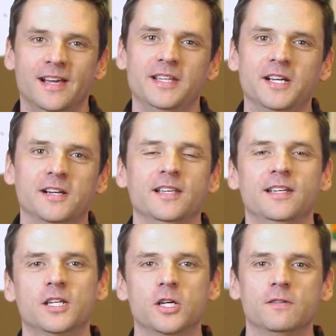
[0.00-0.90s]
Hey there,
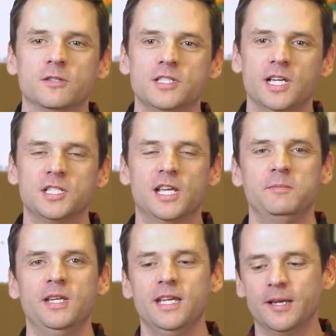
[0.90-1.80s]
Nick Hoover with Sageline
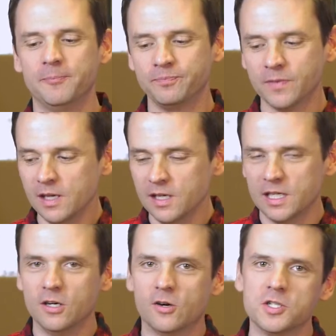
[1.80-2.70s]
Media. You
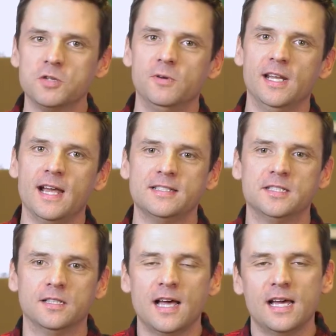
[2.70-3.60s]
know, a question we get asked
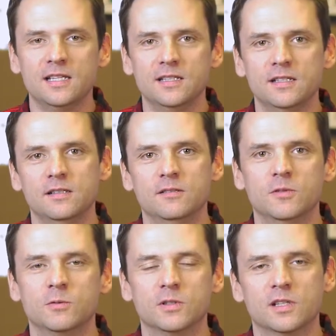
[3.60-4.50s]
a lot
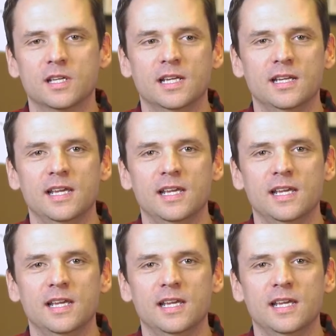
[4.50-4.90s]
when we're looking at